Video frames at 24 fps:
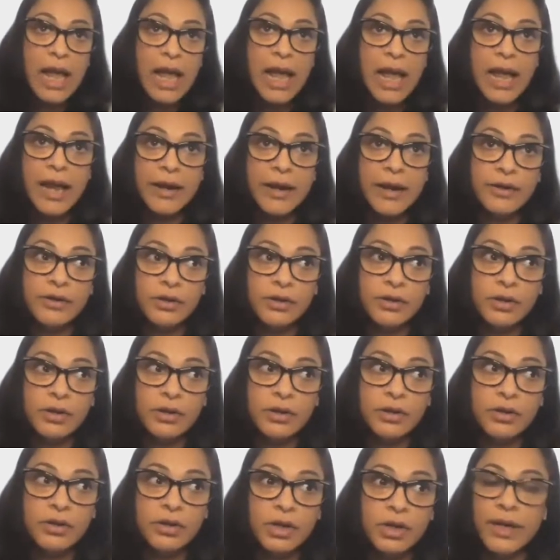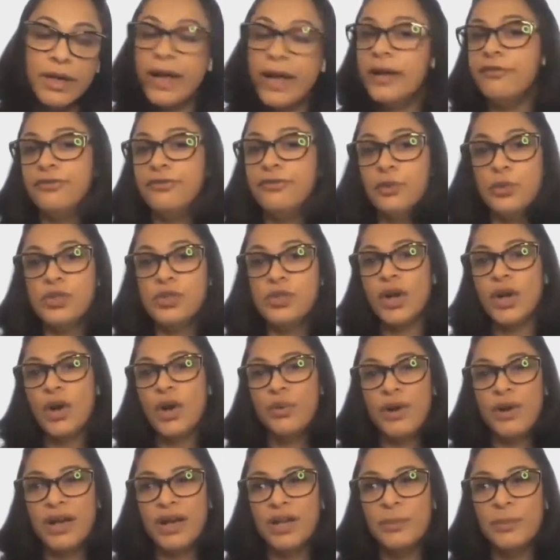And again, fruits are
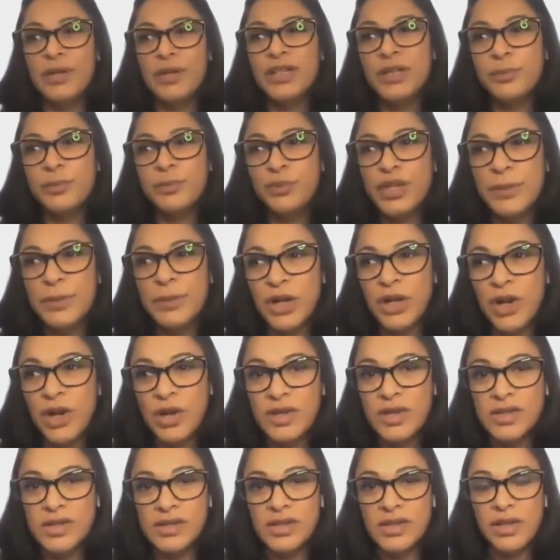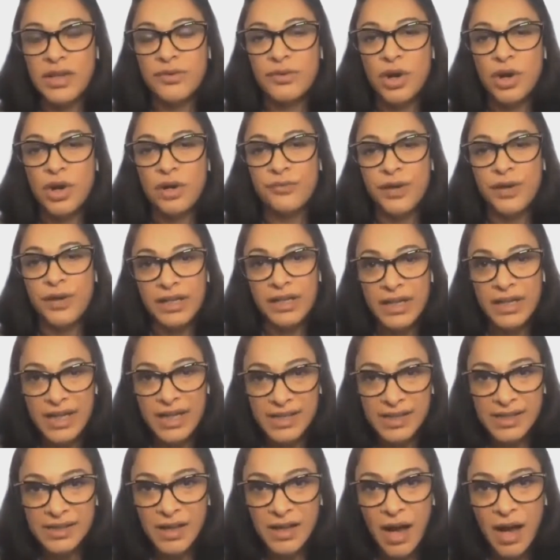not recommended pre because they've got very
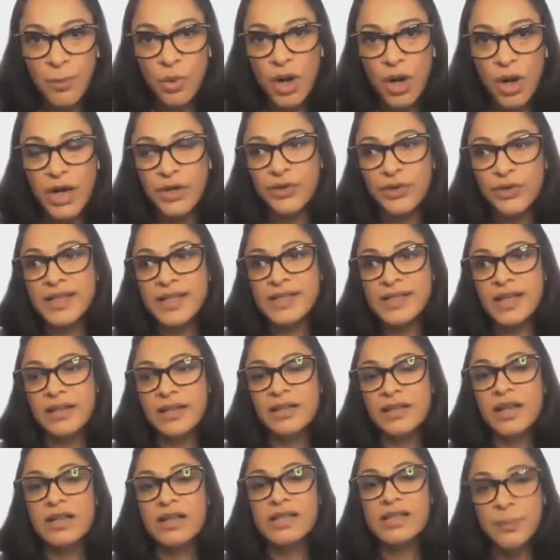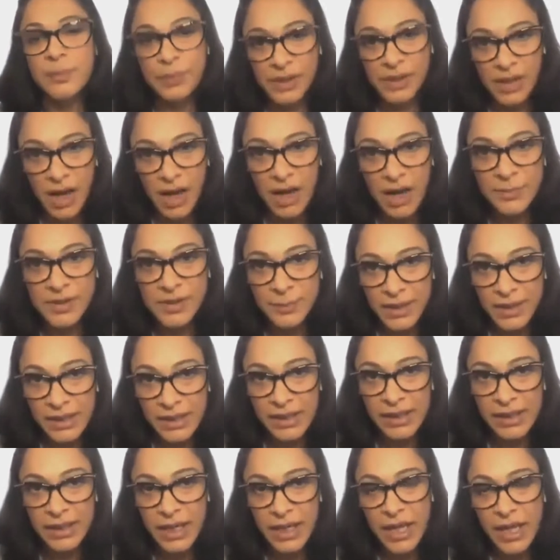less carbohydrates and they're simple carbs
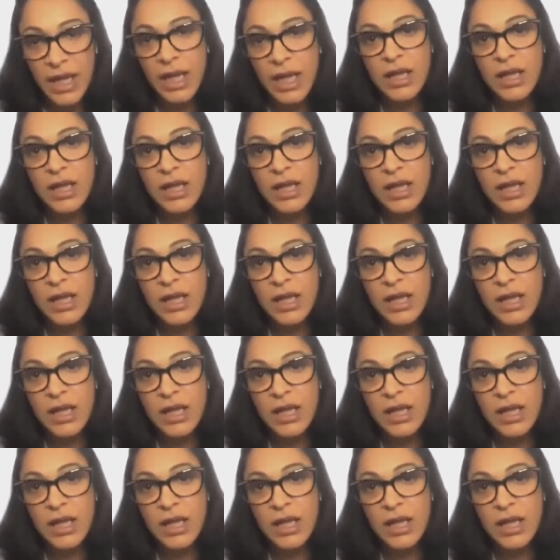mainly.